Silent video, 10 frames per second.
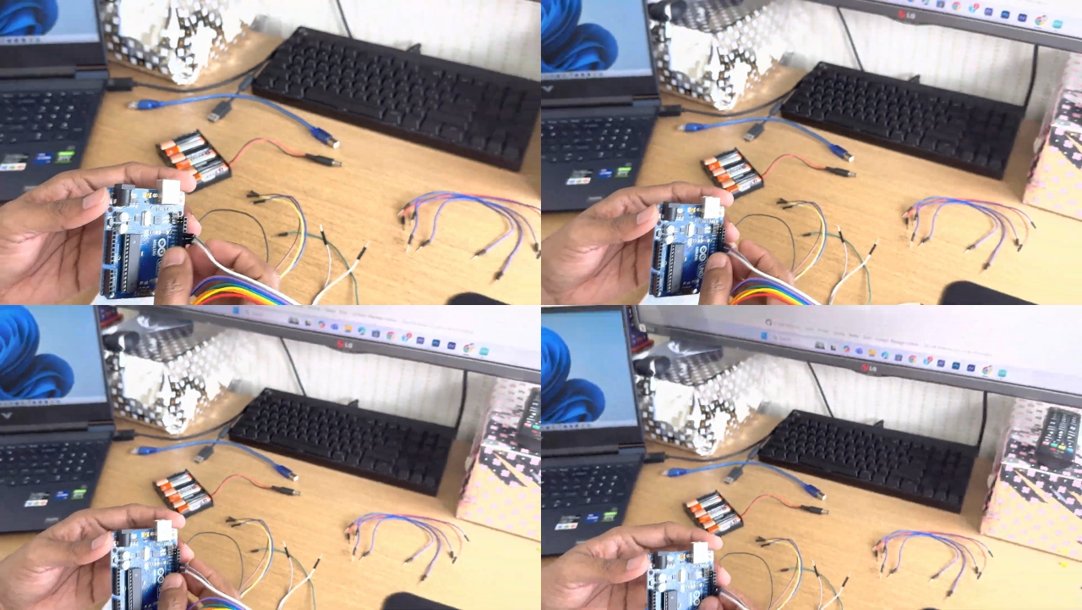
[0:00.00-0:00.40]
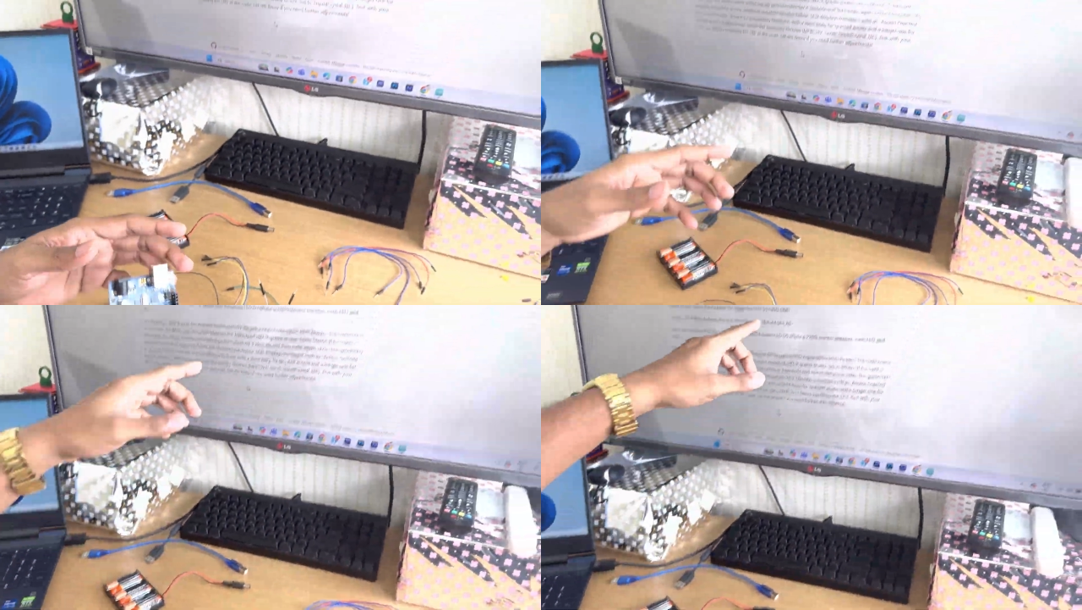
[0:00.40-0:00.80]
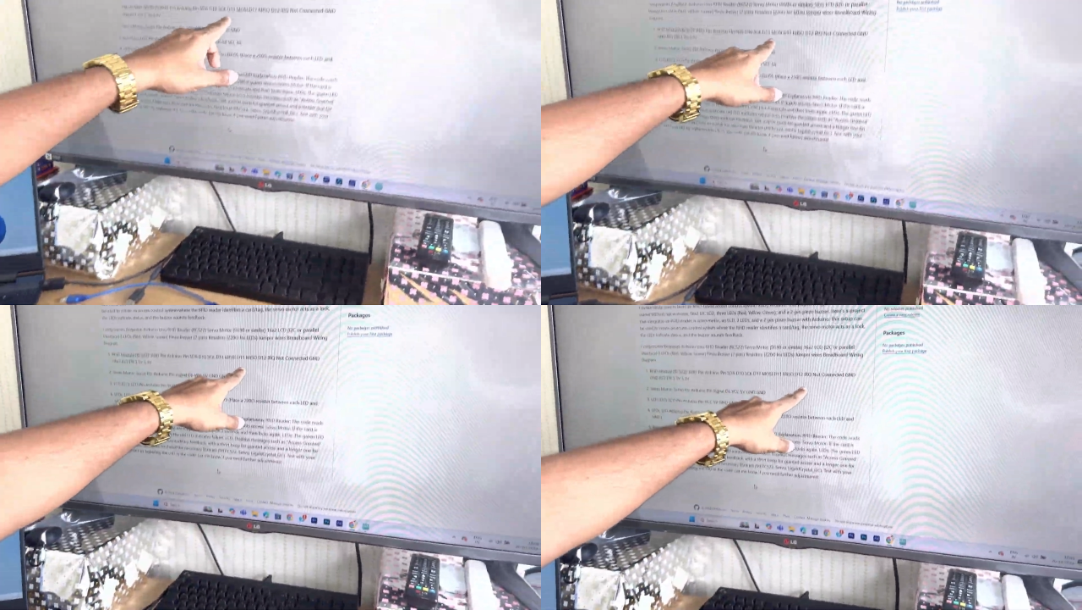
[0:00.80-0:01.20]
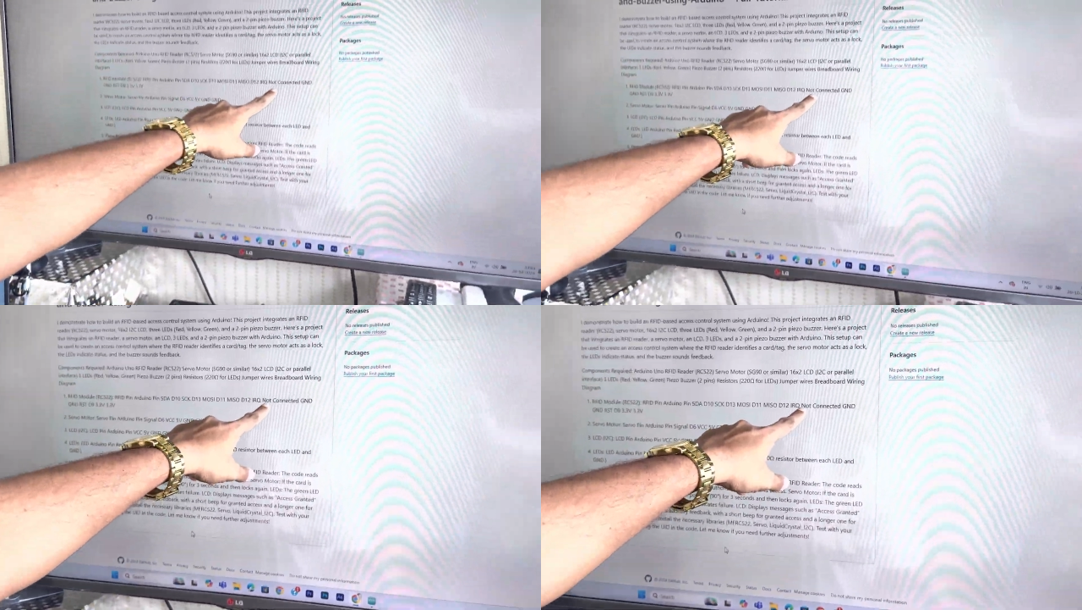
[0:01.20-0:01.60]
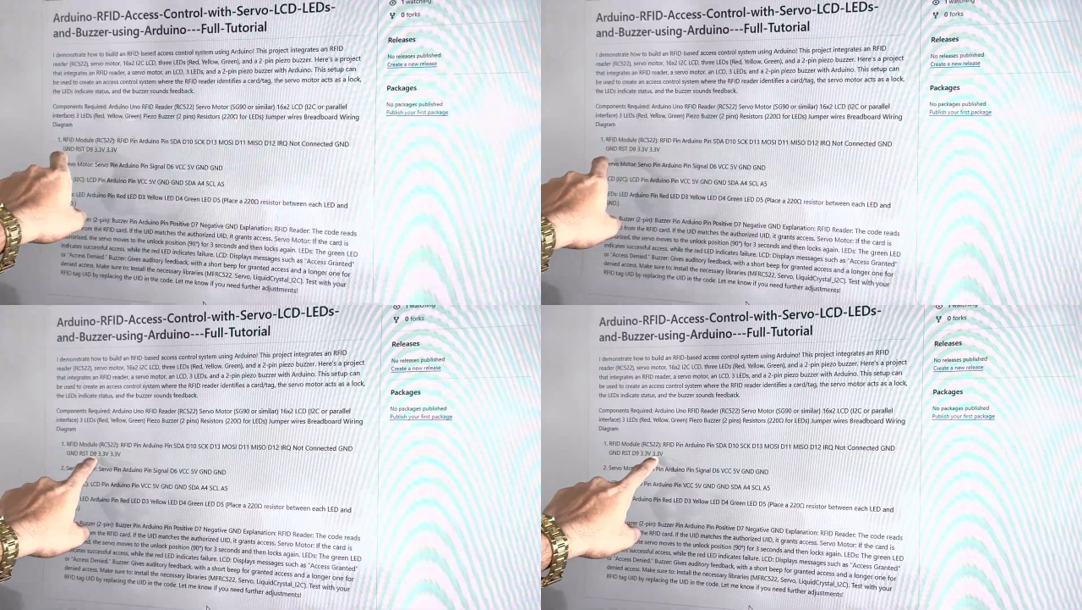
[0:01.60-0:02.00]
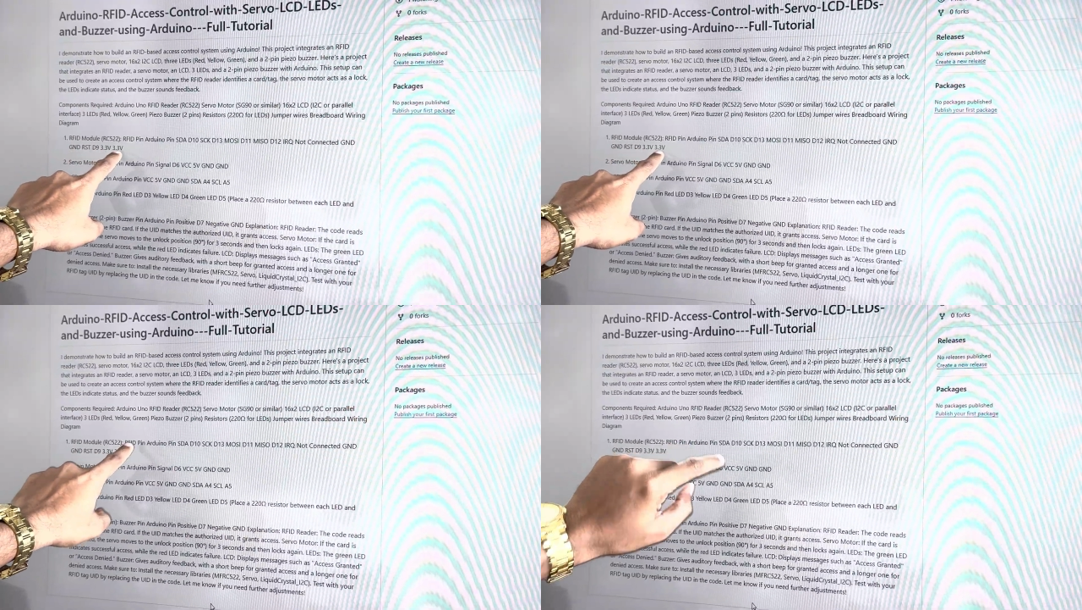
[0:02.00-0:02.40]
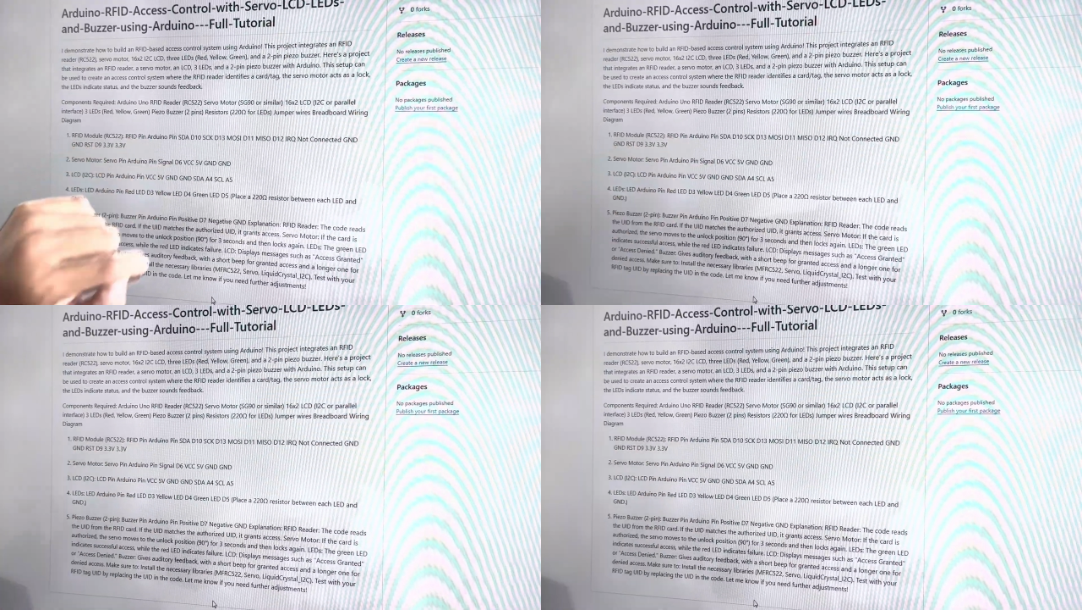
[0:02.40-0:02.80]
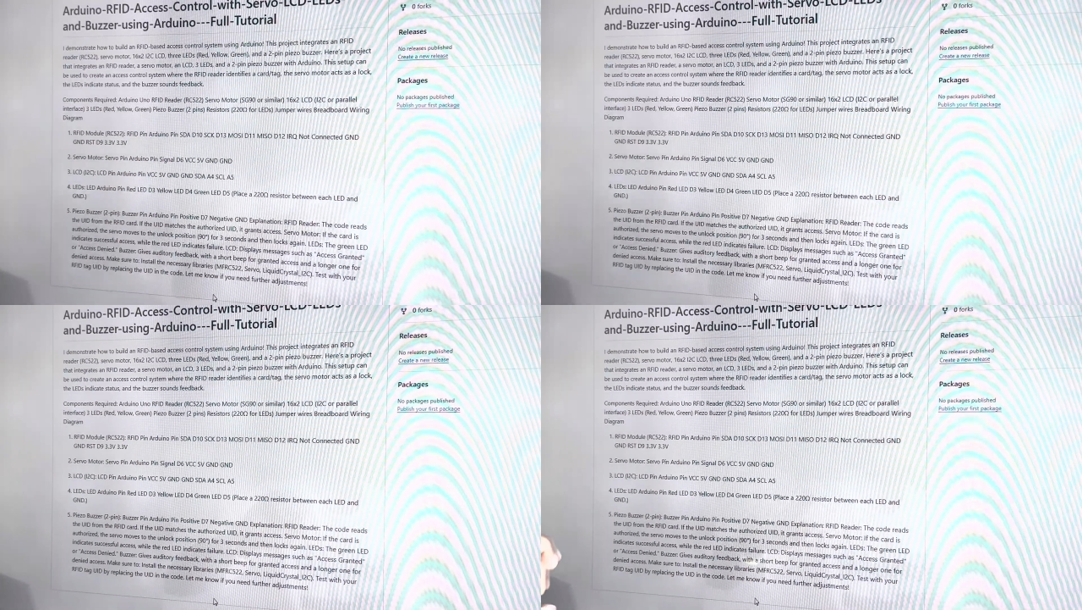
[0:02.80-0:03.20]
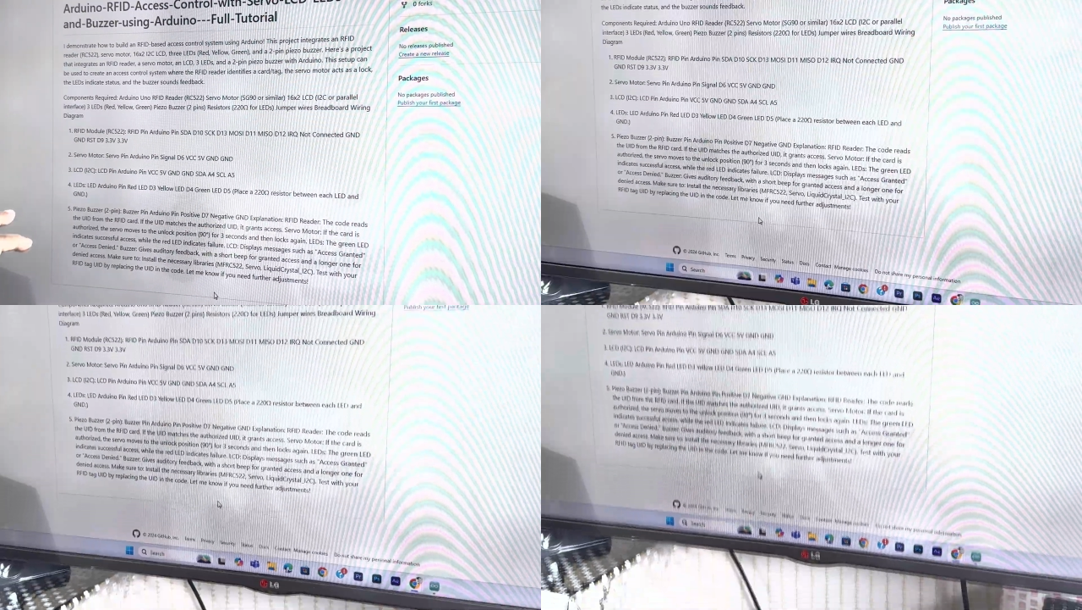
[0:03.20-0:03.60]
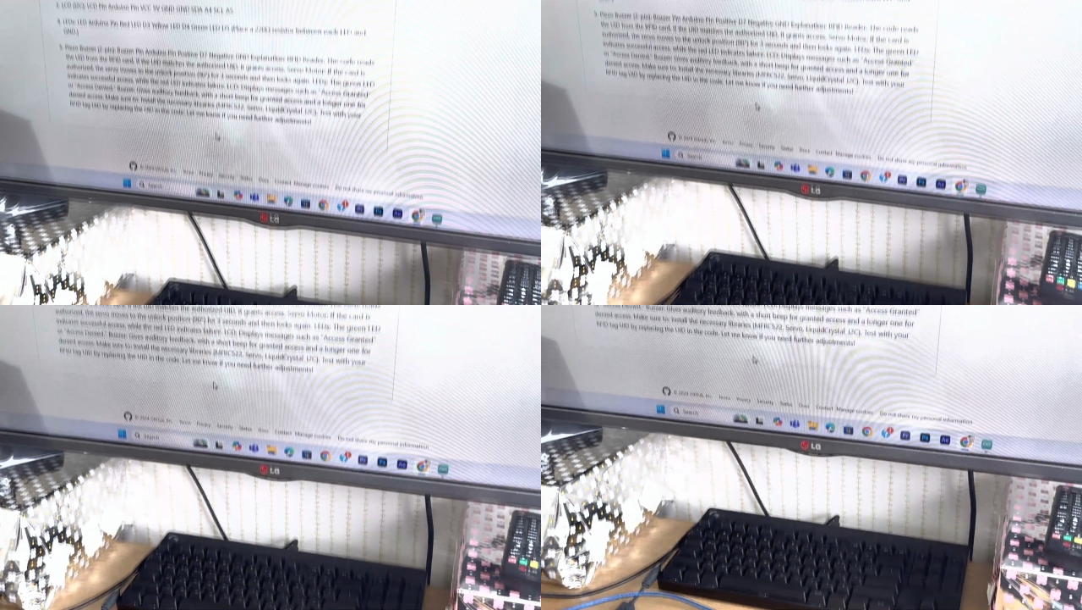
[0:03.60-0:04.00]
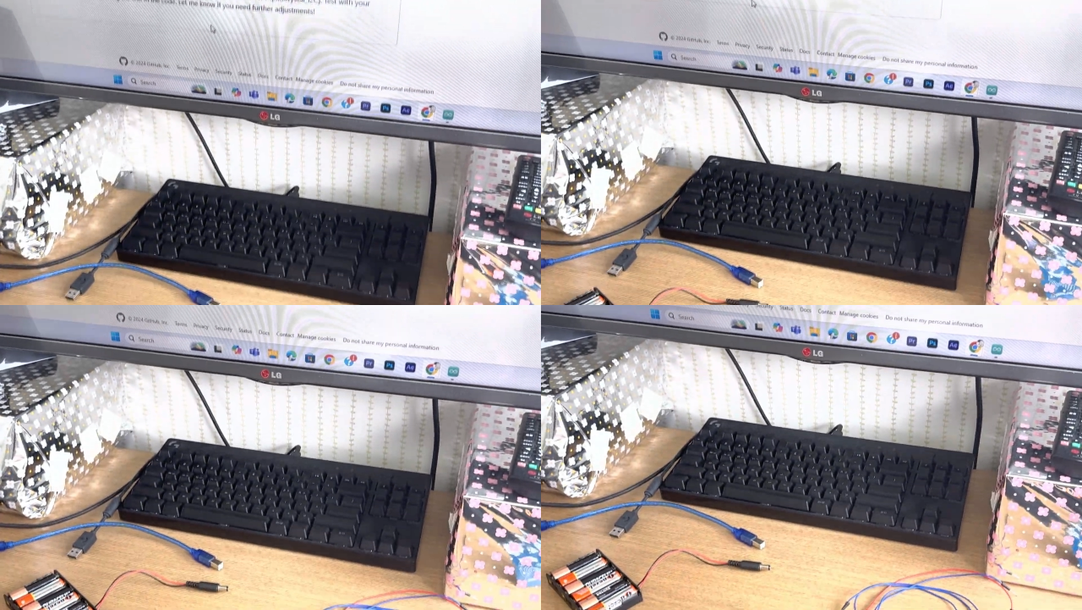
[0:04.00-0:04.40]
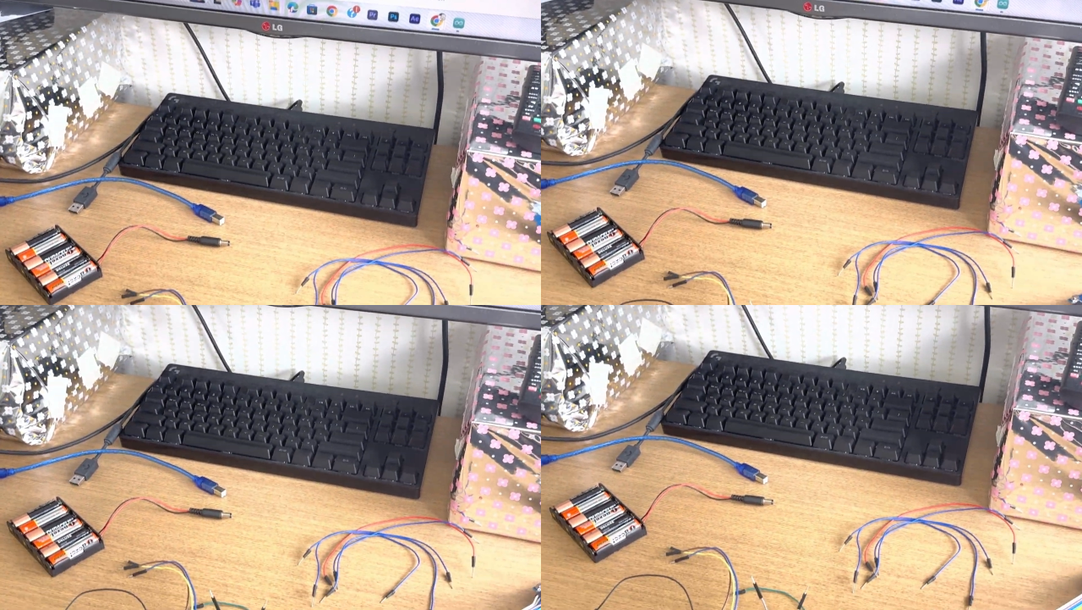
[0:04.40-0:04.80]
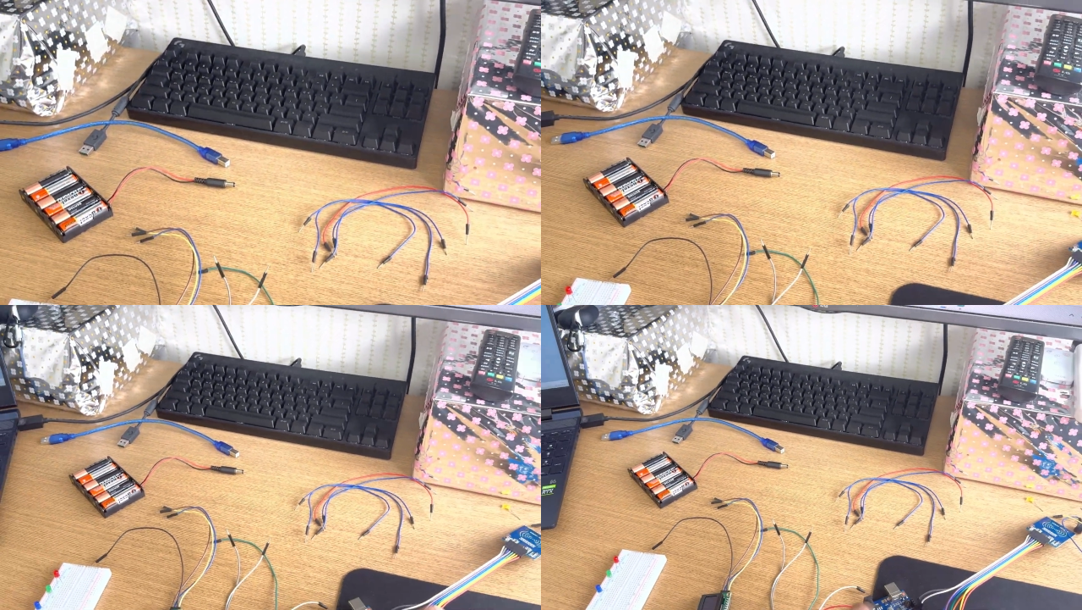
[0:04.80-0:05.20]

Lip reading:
No face is visible, so there are no lips to read.